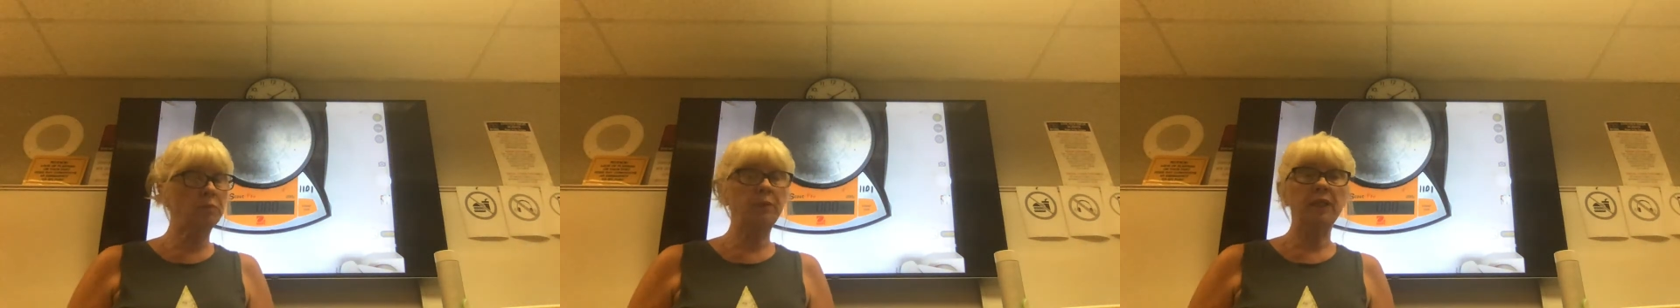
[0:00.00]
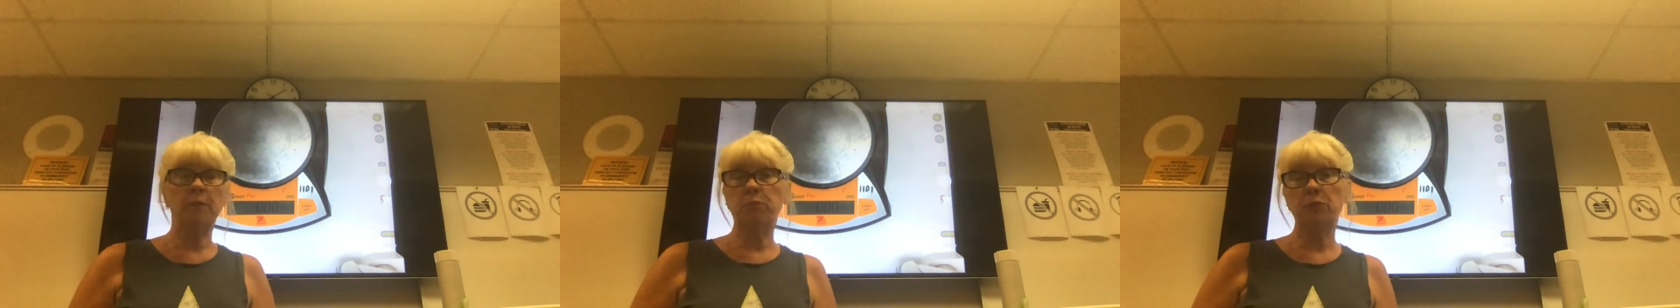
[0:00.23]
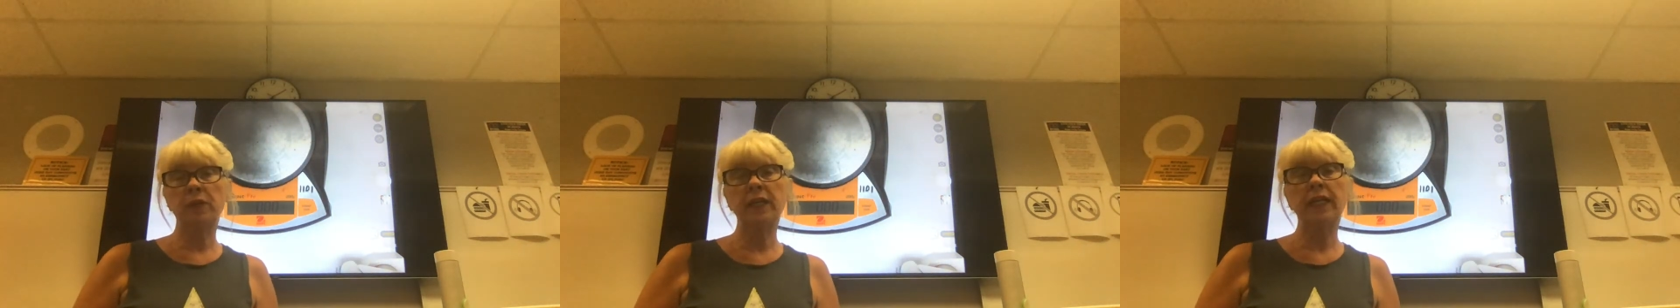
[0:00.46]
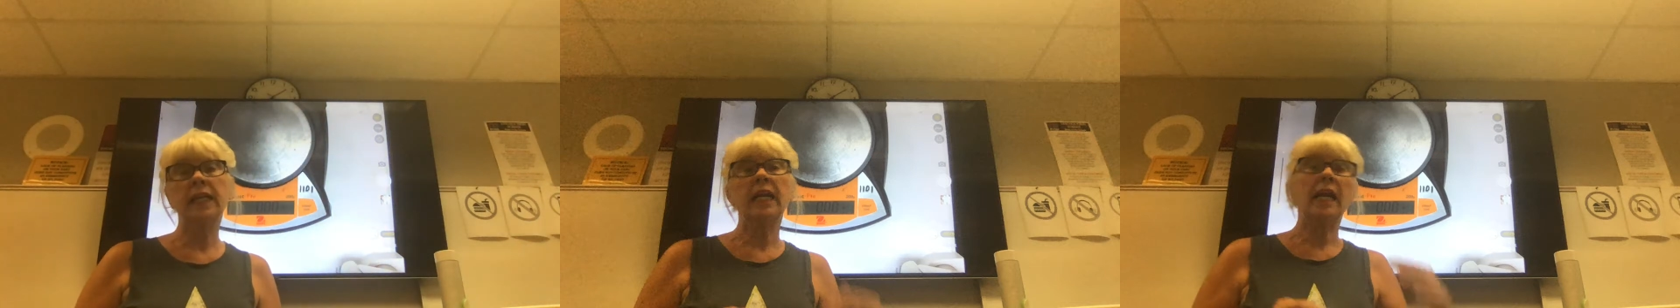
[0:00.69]
be a
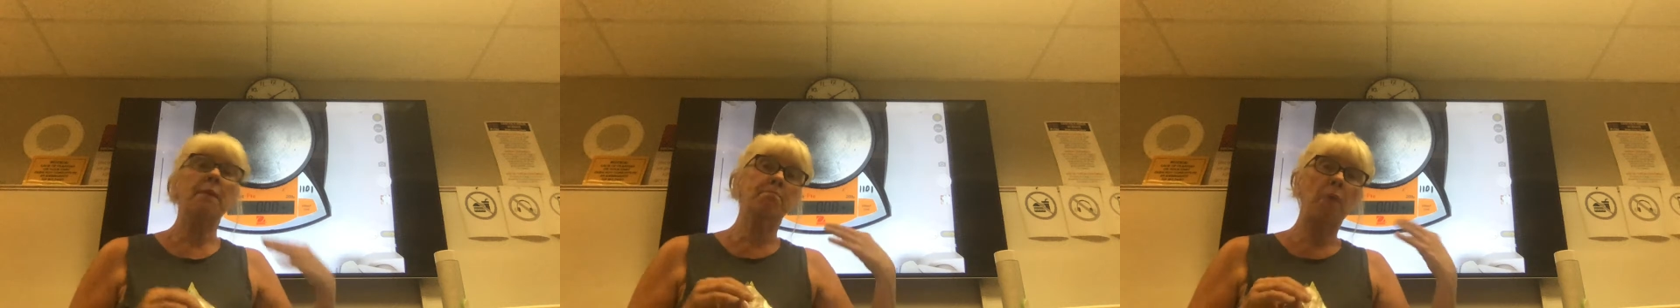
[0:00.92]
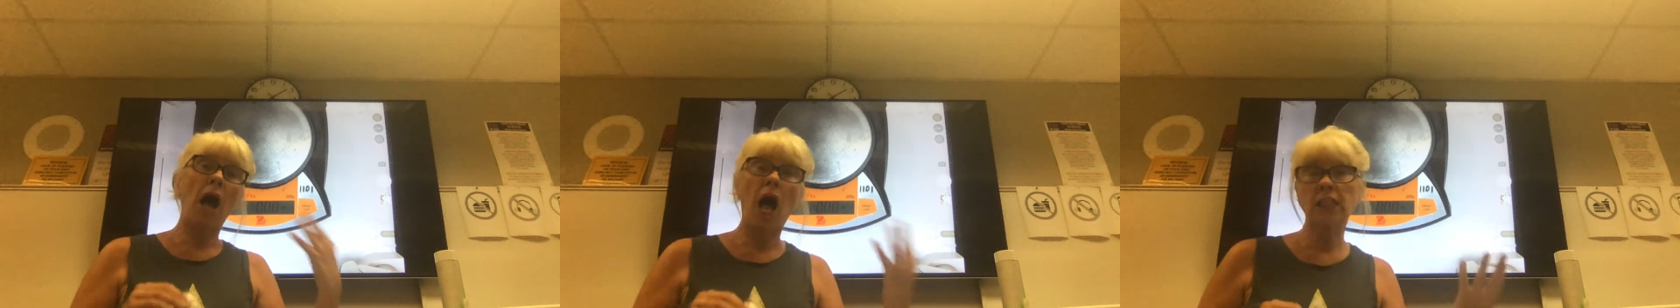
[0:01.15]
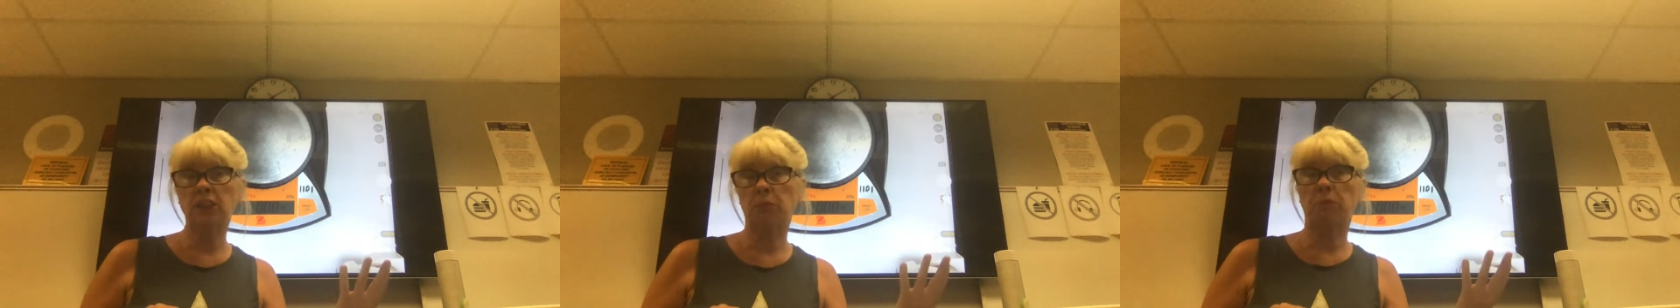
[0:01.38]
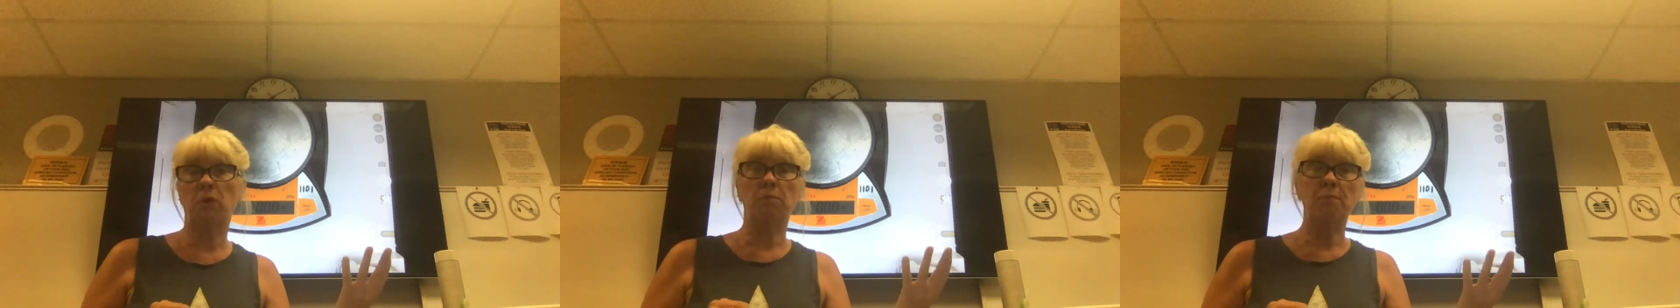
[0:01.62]
pretty
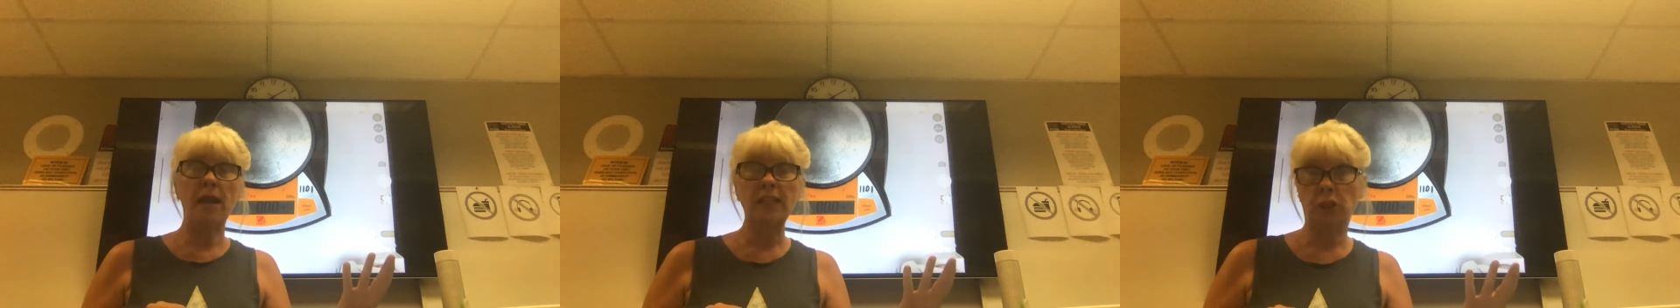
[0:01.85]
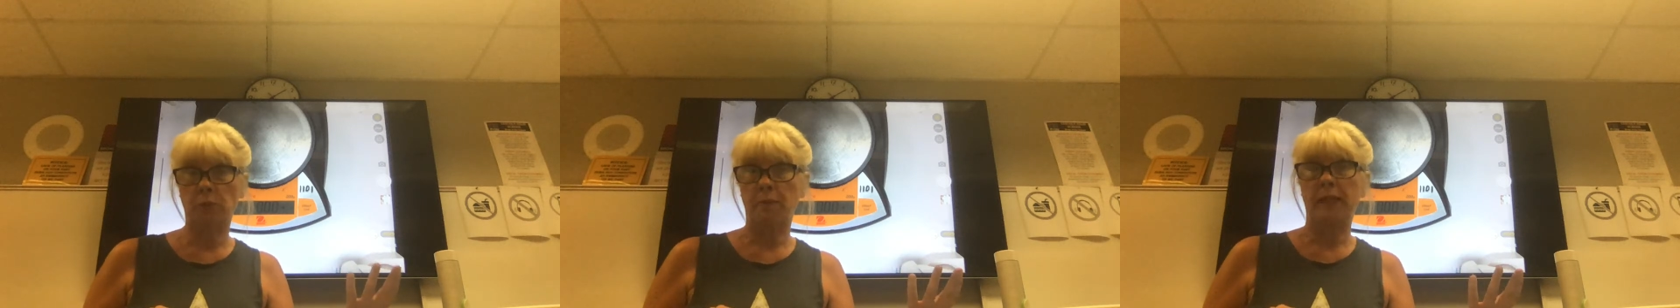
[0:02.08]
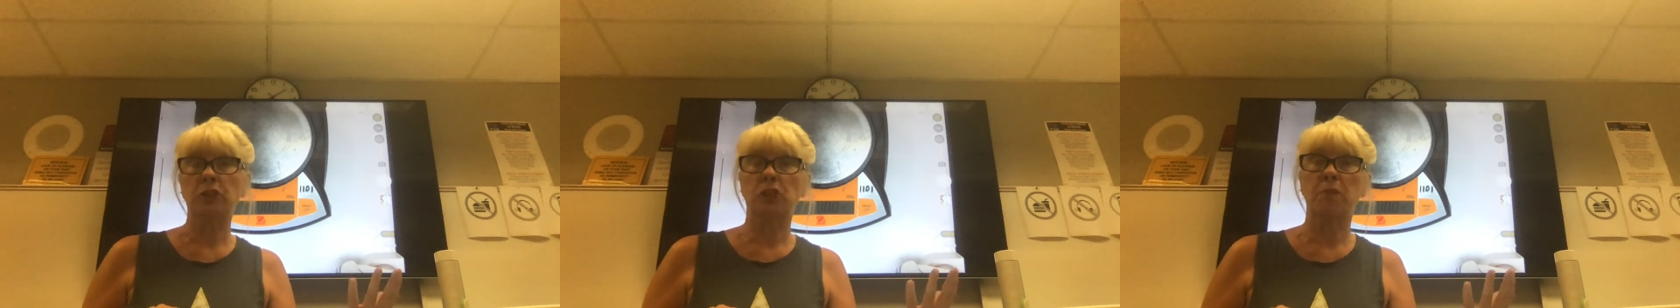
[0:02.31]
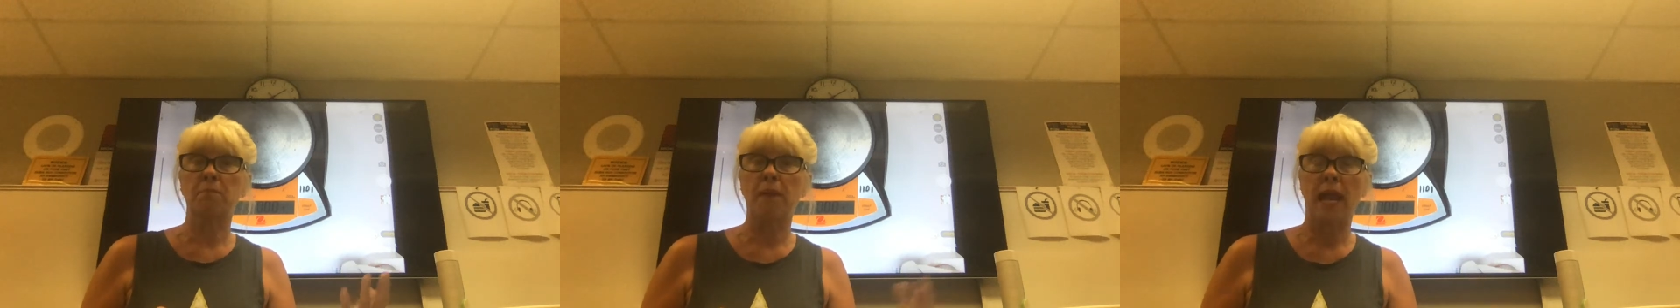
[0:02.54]
impossible measurement
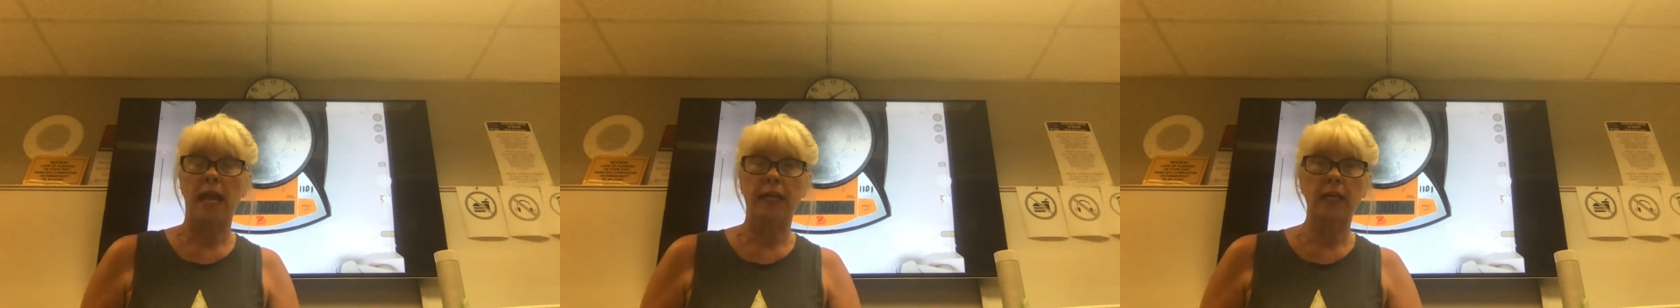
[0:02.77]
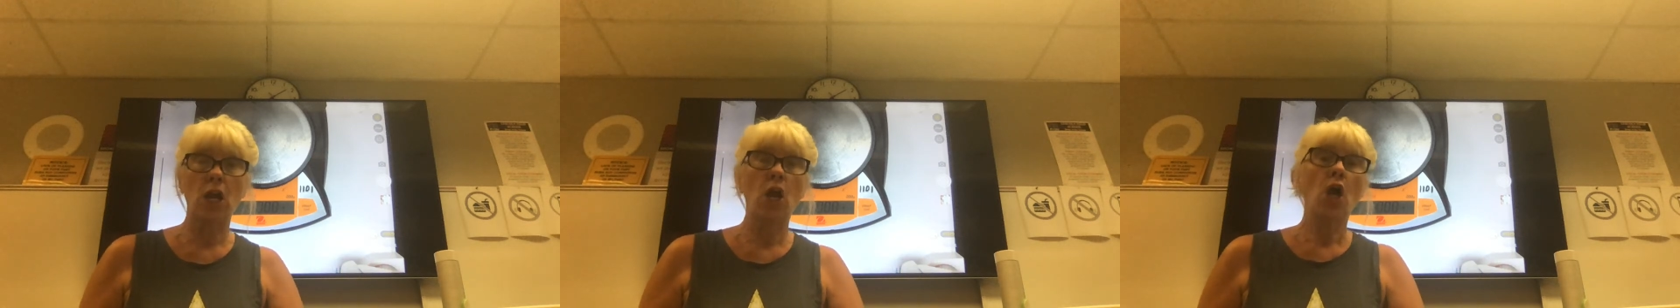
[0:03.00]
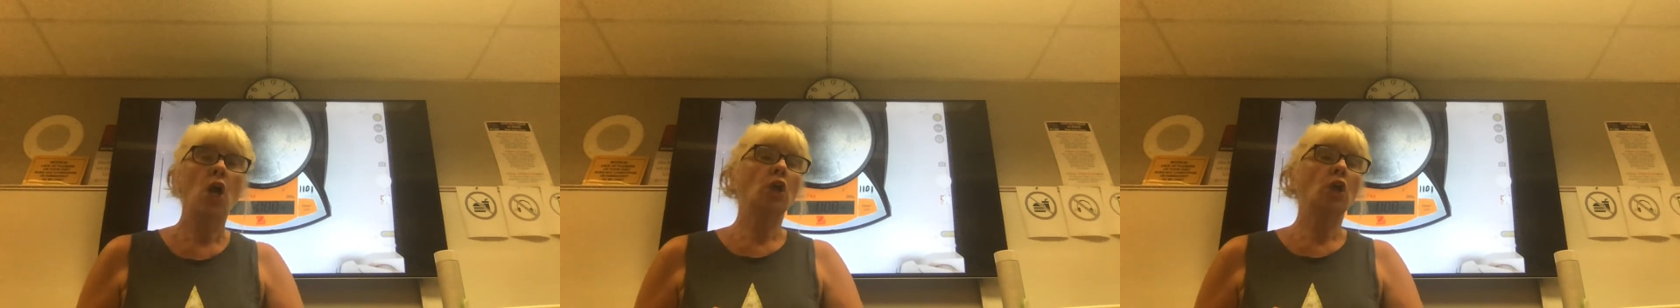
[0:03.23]
to make.